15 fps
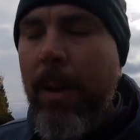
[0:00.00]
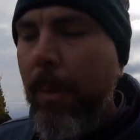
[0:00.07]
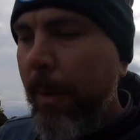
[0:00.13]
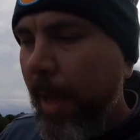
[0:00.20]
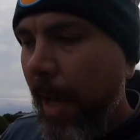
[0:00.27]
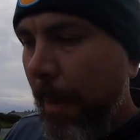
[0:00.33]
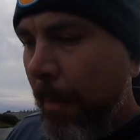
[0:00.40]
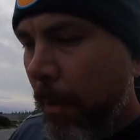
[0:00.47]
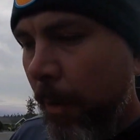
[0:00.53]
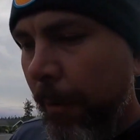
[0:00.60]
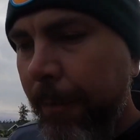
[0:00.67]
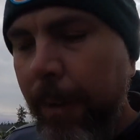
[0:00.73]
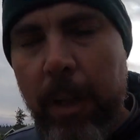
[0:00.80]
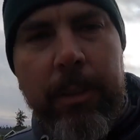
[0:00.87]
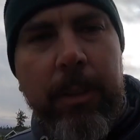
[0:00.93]
We got more
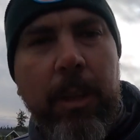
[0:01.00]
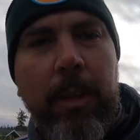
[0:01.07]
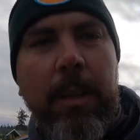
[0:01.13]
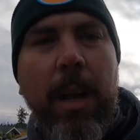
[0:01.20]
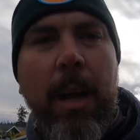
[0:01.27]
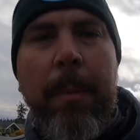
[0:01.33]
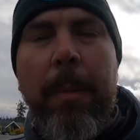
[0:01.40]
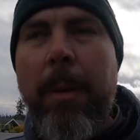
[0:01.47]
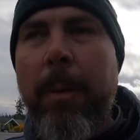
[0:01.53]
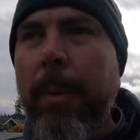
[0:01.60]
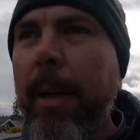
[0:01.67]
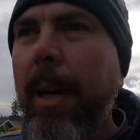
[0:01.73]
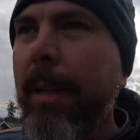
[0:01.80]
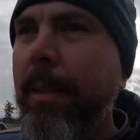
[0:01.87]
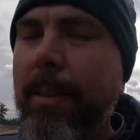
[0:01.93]
fill dirt coming.
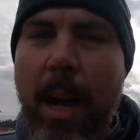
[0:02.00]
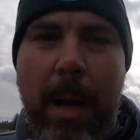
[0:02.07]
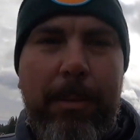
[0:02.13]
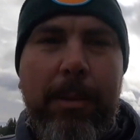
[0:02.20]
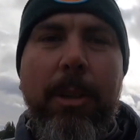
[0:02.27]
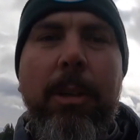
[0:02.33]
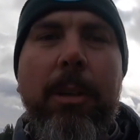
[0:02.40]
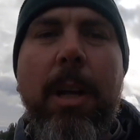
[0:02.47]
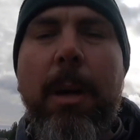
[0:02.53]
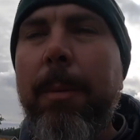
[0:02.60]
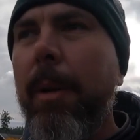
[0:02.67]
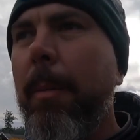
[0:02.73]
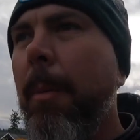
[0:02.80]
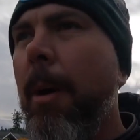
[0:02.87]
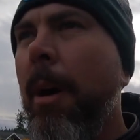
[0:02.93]
We got topsoil
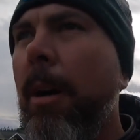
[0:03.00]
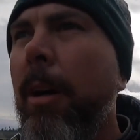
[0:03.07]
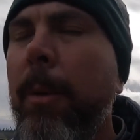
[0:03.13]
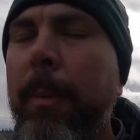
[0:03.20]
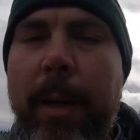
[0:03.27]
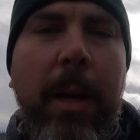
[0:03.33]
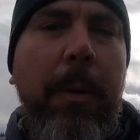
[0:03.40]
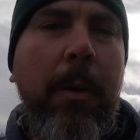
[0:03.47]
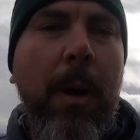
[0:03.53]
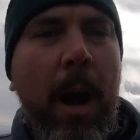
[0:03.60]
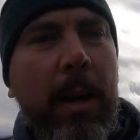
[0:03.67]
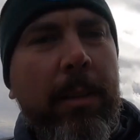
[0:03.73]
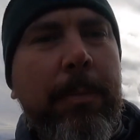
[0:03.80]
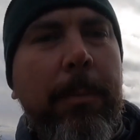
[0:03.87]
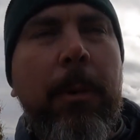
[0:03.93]
coming tomorrow. We got
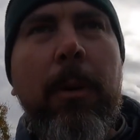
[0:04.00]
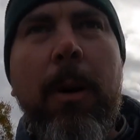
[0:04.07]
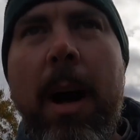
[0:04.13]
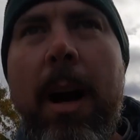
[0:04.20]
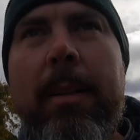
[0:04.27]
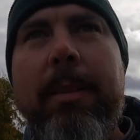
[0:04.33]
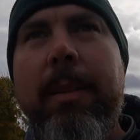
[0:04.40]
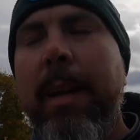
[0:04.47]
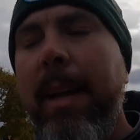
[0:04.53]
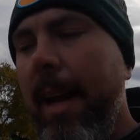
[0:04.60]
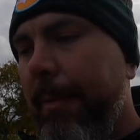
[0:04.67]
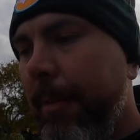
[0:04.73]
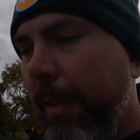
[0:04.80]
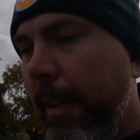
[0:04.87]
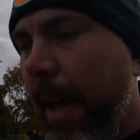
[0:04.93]
rocks, more rocks the day
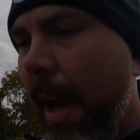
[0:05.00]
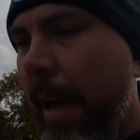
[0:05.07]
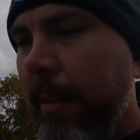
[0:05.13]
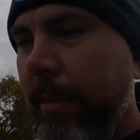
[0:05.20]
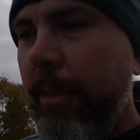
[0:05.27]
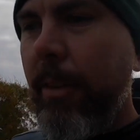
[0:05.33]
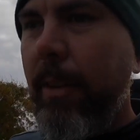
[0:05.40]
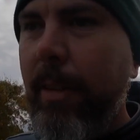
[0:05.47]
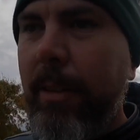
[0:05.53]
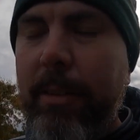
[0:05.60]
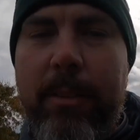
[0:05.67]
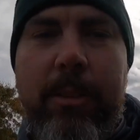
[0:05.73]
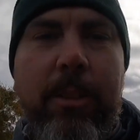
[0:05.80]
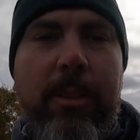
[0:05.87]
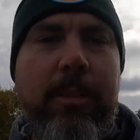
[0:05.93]
after that. So this
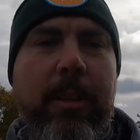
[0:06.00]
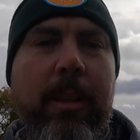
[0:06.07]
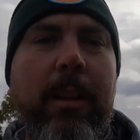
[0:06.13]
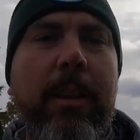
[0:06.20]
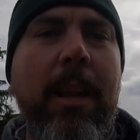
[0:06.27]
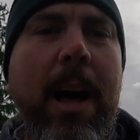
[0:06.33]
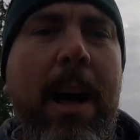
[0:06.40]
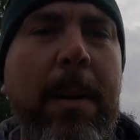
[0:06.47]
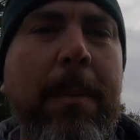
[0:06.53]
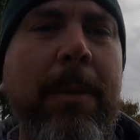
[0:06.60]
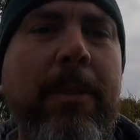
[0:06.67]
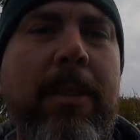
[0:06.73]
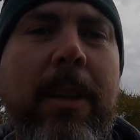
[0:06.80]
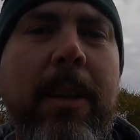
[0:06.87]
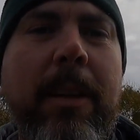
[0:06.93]
is just a lot of
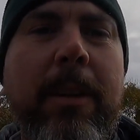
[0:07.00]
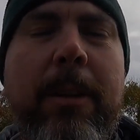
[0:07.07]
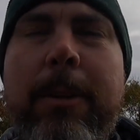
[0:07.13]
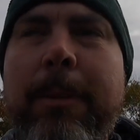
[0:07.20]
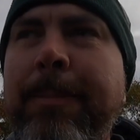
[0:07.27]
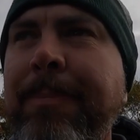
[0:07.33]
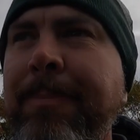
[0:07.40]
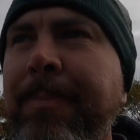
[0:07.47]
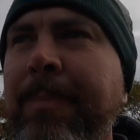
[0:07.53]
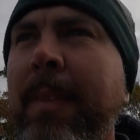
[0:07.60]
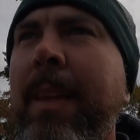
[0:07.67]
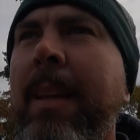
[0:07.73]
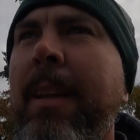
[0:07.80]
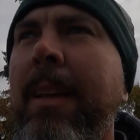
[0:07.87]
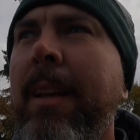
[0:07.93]
material,
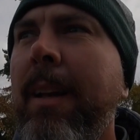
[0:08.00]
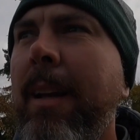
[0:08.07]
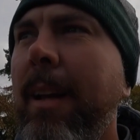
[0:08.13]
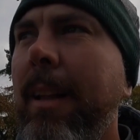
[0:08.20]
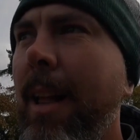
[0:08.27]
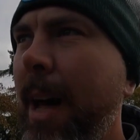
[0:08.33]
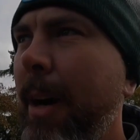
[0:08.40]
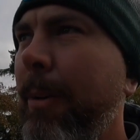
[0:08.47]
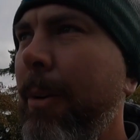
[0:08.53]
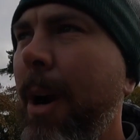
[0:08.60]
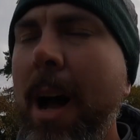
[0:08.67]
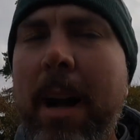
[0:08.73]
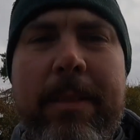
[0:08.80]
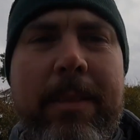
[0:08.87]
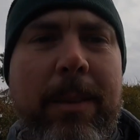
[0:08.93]
a lot of
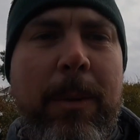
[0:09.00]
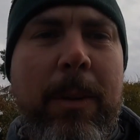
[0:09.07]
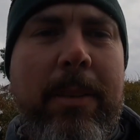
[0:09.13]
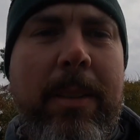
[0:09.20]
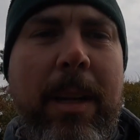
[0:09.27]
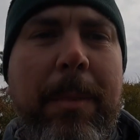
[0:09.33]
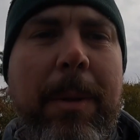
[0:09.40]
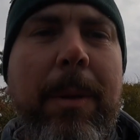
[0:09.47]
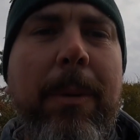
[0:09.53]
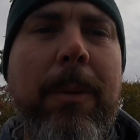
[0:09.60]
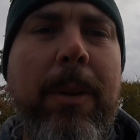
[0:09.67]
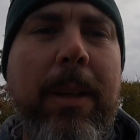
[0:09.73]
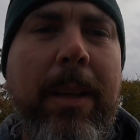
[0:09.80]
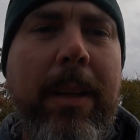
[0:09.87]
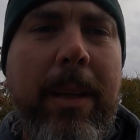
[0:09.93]
rocks, and what's going to be a
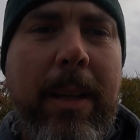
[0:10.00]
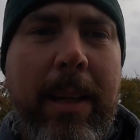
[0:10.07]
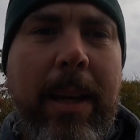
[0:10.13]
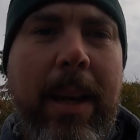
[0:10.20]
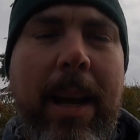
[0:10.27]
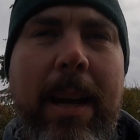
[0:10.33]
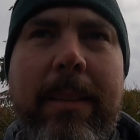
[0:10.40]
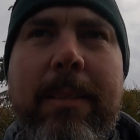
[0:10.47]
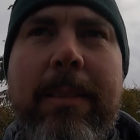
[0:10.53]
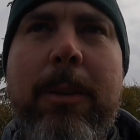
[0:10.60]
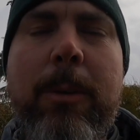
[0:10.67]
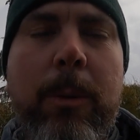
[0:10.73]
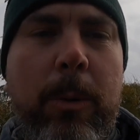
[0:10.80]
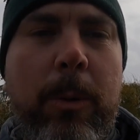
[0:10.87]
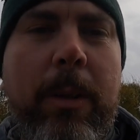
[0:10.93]
really kick-ass,
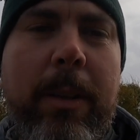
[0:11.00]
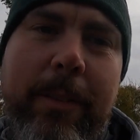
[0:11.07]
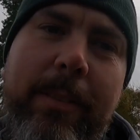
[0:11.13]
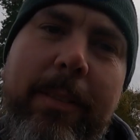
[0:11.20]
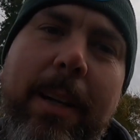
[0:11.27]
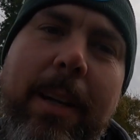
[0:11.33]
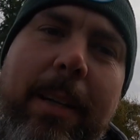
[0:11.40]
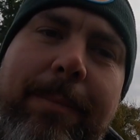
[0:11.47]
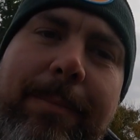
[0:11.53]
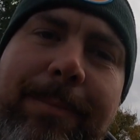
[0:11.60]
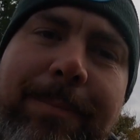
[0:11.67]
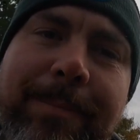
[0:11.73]
cool hillside.